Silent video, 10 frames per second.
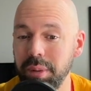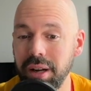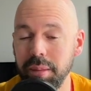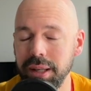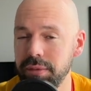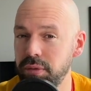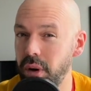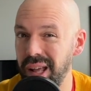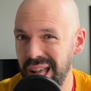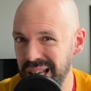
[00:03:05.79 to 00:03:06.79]
nominated for
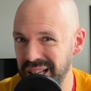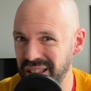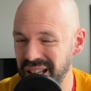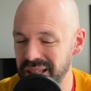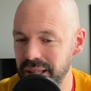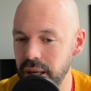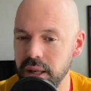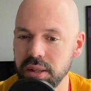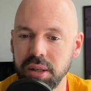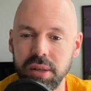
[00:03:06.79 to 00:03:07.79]
anything at the
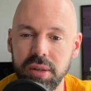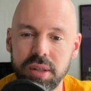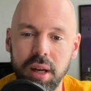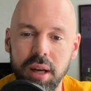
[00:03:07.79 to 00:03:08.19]
Oscars.